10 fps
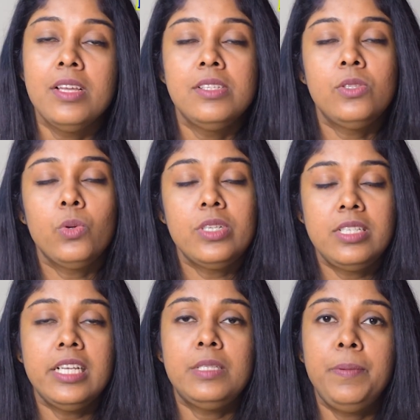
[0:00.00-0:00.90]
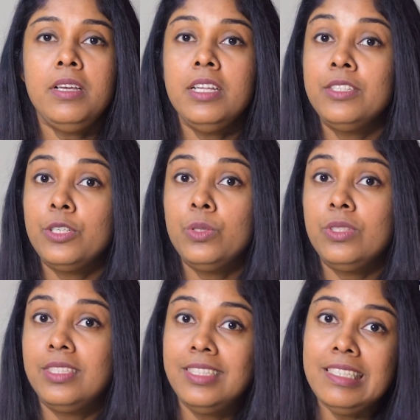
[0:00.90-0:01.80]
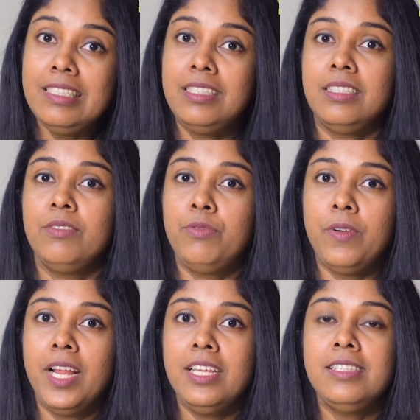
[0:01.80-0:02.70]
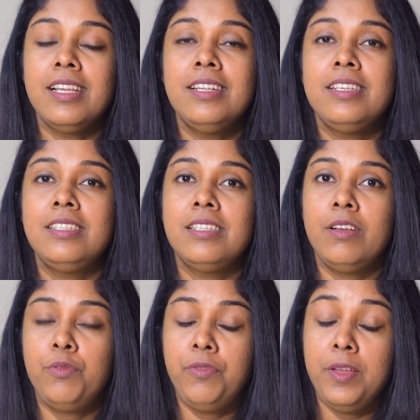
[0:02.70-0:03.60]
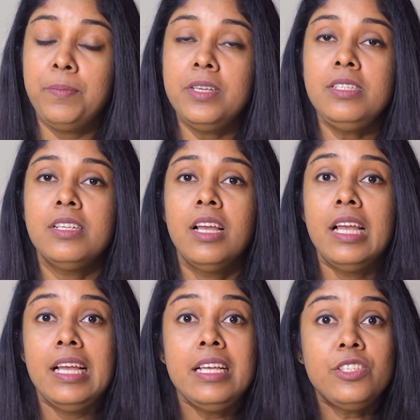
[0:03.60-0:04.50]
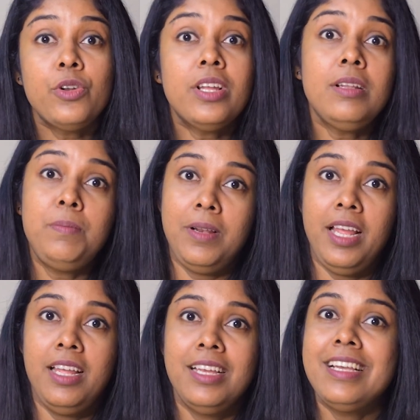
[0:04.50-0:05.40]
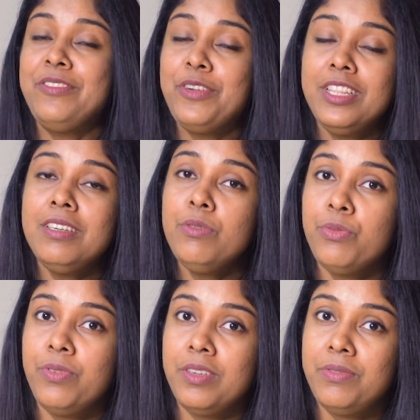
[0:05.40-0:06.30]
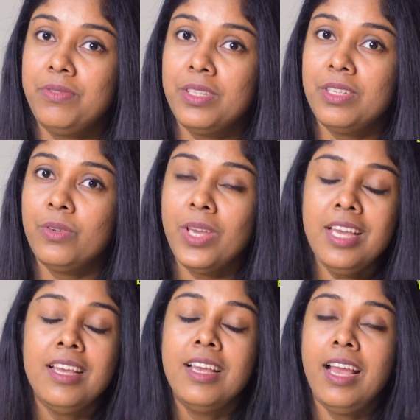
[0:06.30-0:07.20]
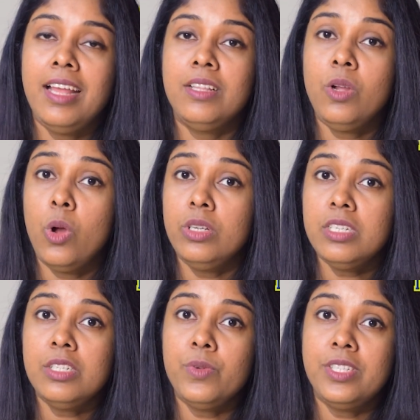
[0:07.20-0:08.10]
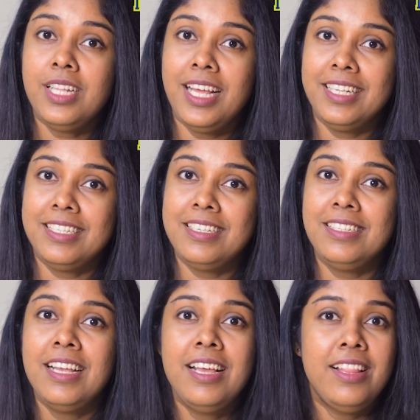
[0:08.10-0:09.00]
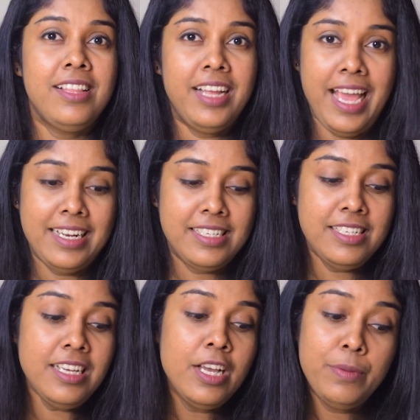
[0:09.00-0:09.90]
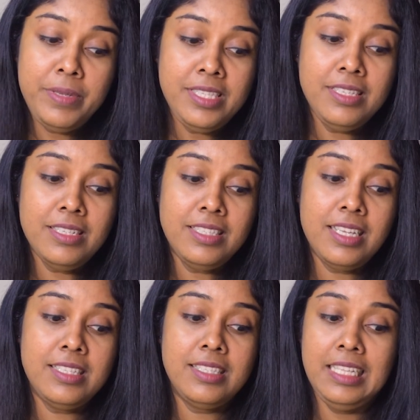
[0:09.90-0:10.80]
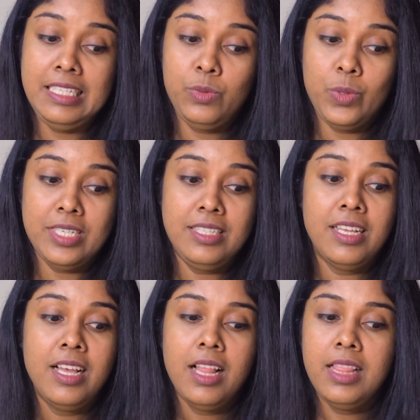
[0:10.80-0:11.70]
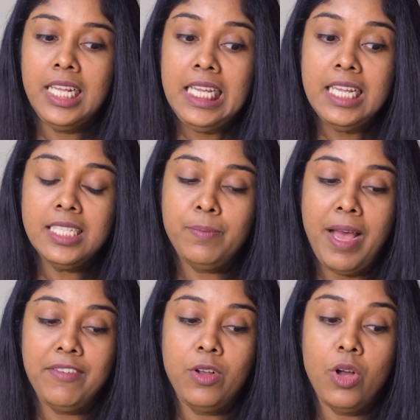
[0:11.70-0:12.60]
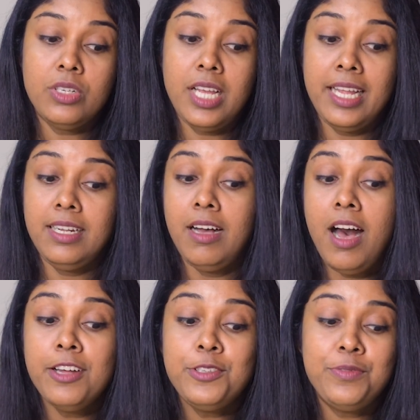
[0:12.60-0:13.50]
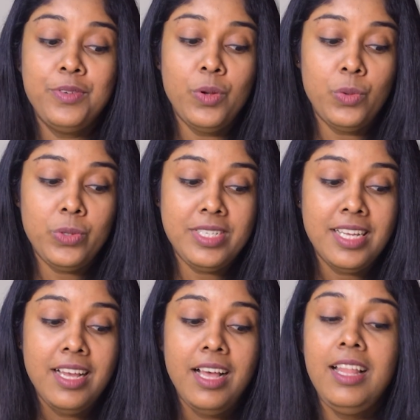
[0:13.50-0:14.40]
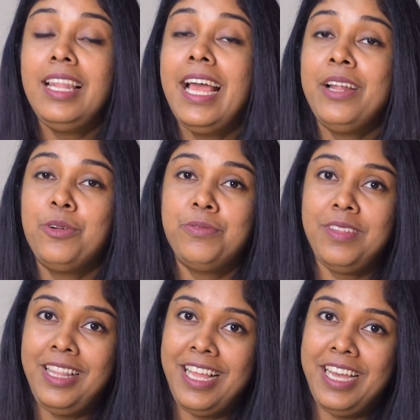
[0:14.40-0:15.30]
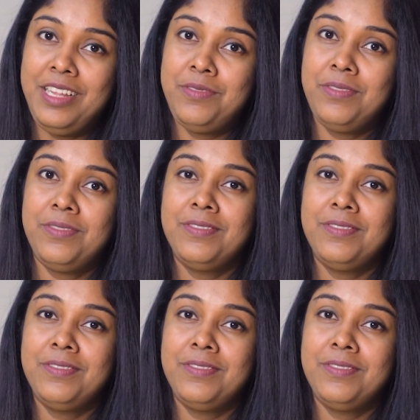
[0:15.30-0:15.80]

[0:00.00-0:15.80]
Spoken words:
So Shakespeare introduced this phrase in his famous historical play, Henry V. Okay, and the context was like this. The character Pistol says these words: "The king's barcock and heart of gold, a lad of life."